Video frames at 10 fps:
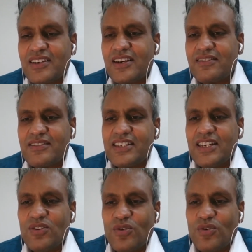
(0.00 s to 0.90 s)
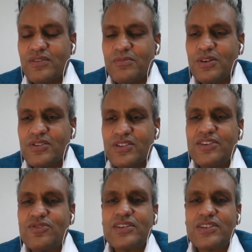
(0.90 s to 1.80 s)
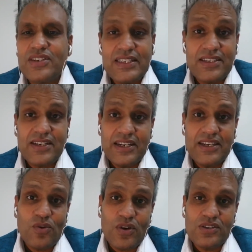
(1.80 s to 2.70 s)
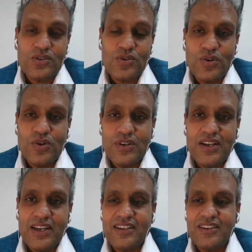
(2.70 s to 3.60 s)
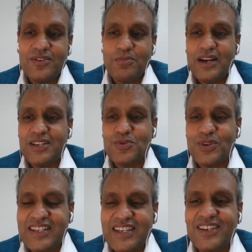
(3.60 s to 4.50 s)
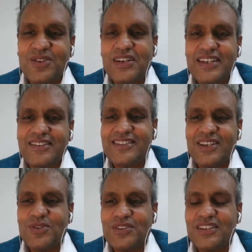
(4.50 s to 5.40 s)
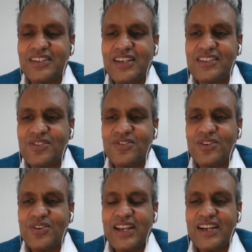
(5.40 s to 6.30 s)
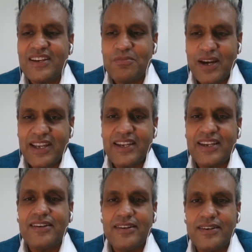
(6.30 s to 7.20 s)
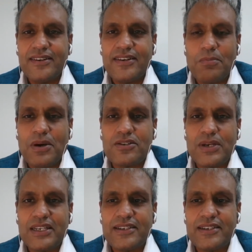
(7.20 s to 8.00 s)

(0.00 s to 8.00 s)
currency loan because the interest rates right now are so good. I think you might as well take a local currency loan in case if you're looking at buying an apartment.